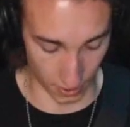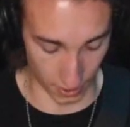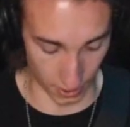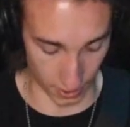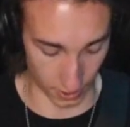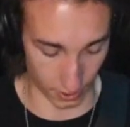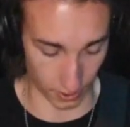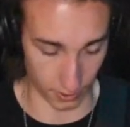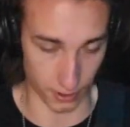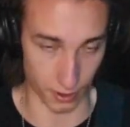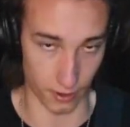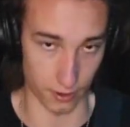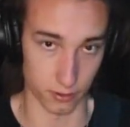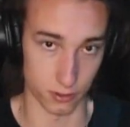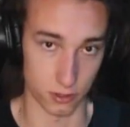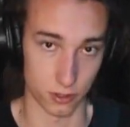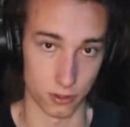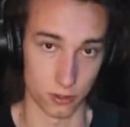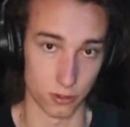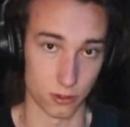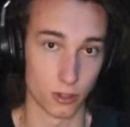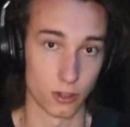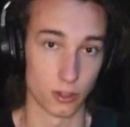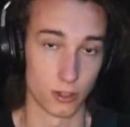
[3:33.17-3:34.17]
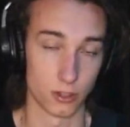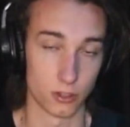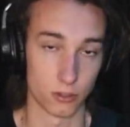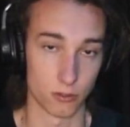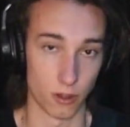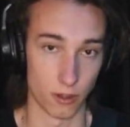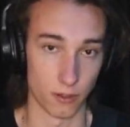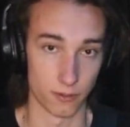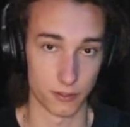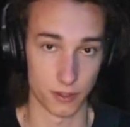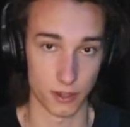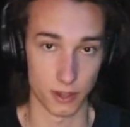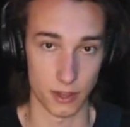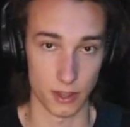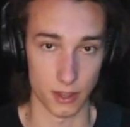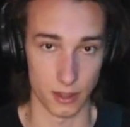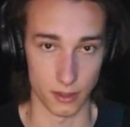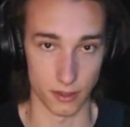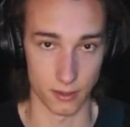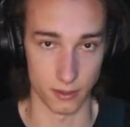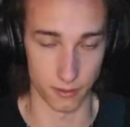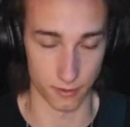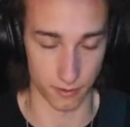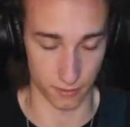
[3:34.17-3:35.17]
and then a downstroke on the 12th
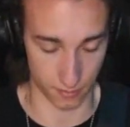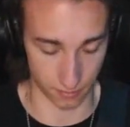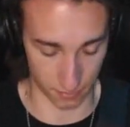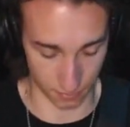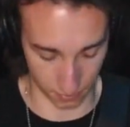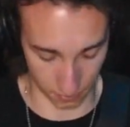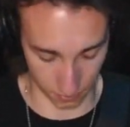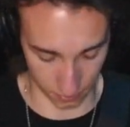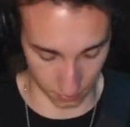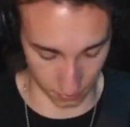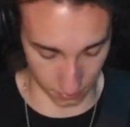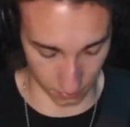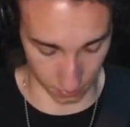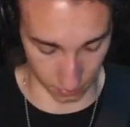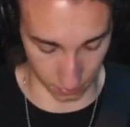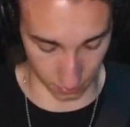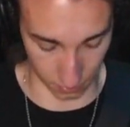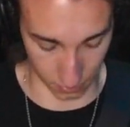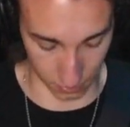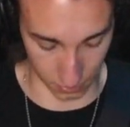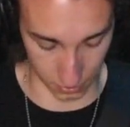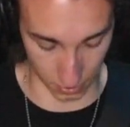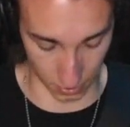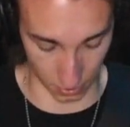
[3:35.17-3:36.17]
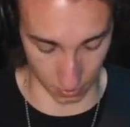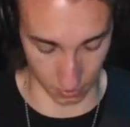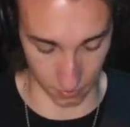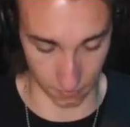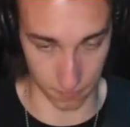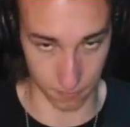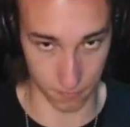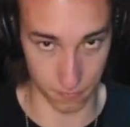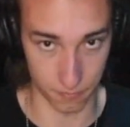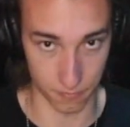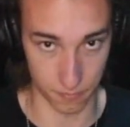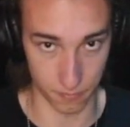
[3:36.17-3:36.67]
D. So